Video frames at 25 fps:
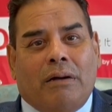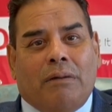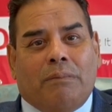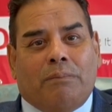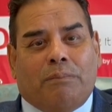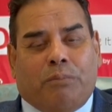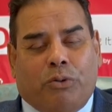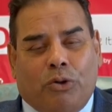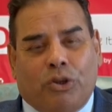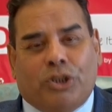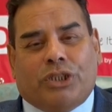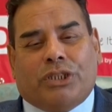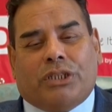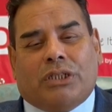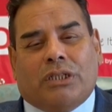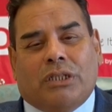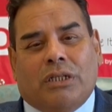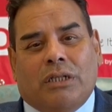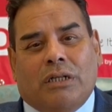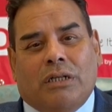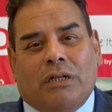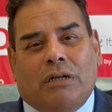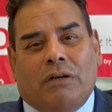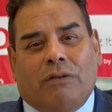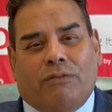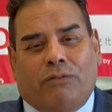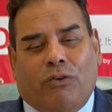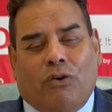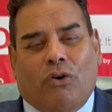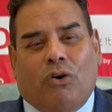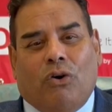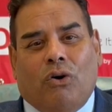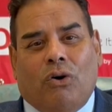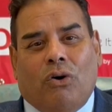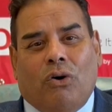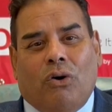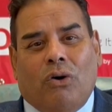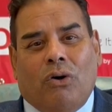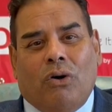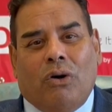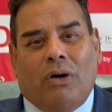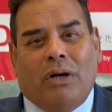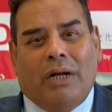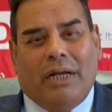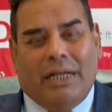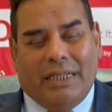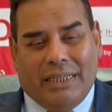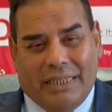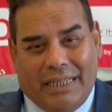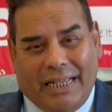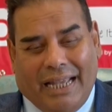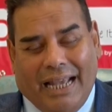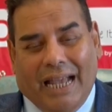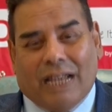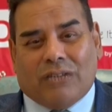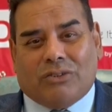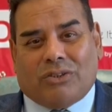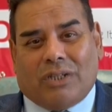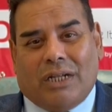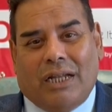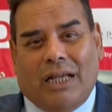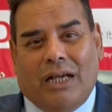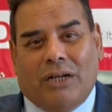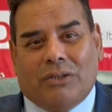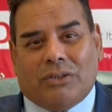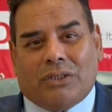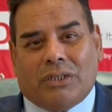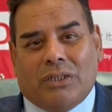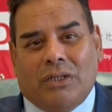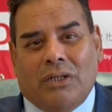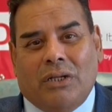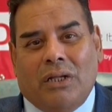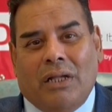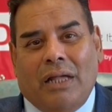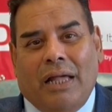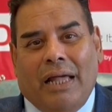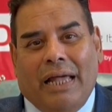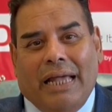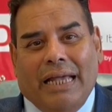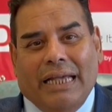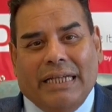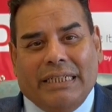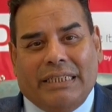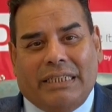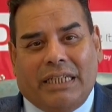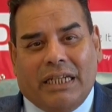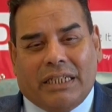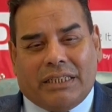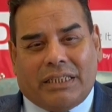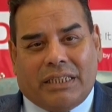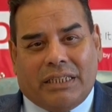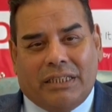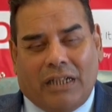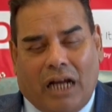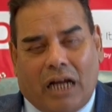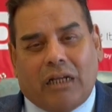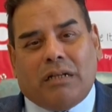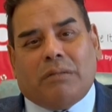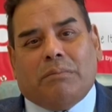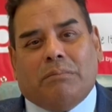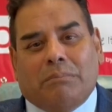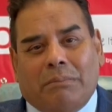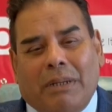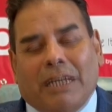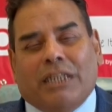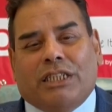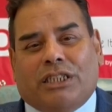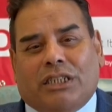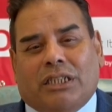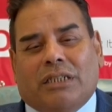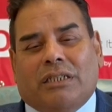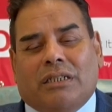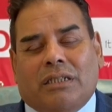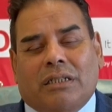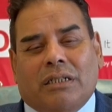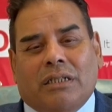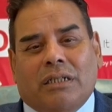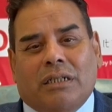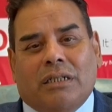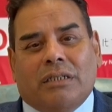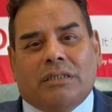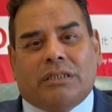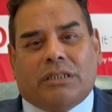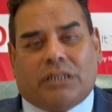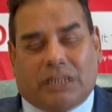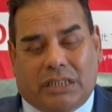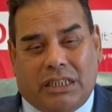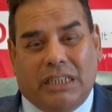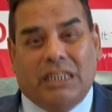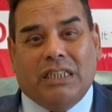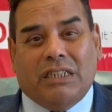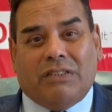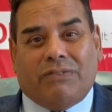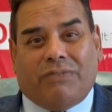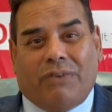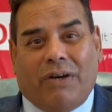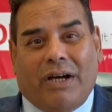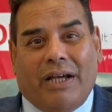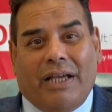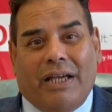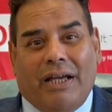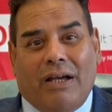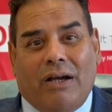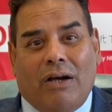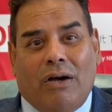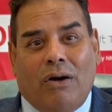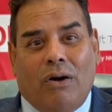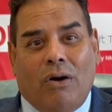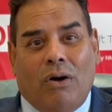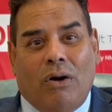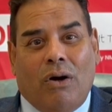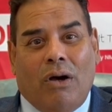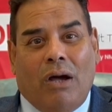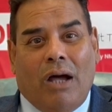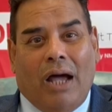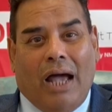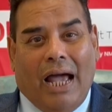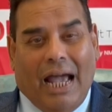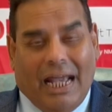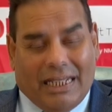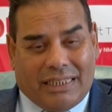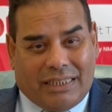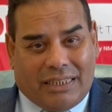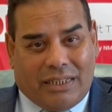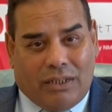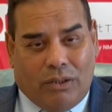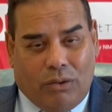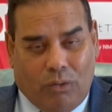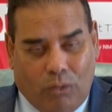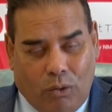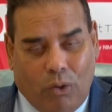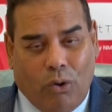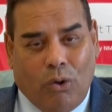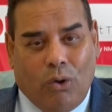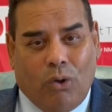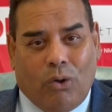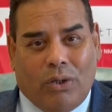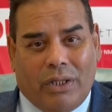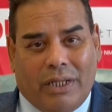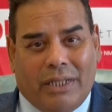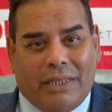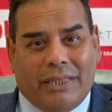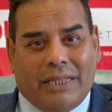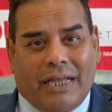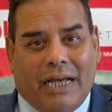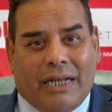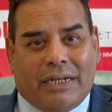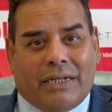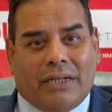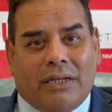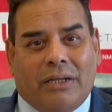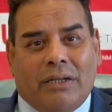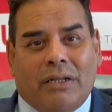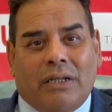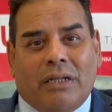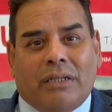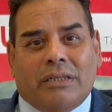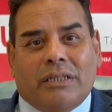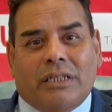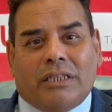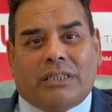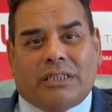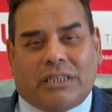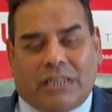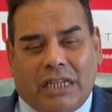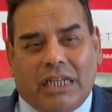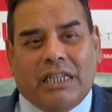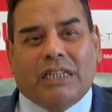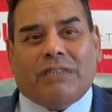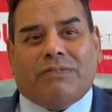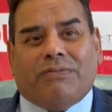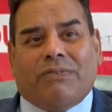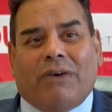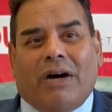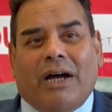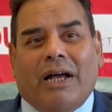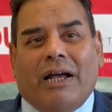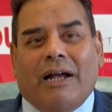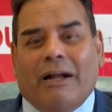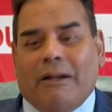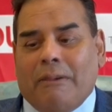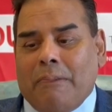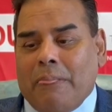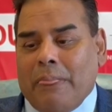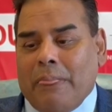pushed for in the Council House. It does not mention ceasefire at all in that. The ceasefire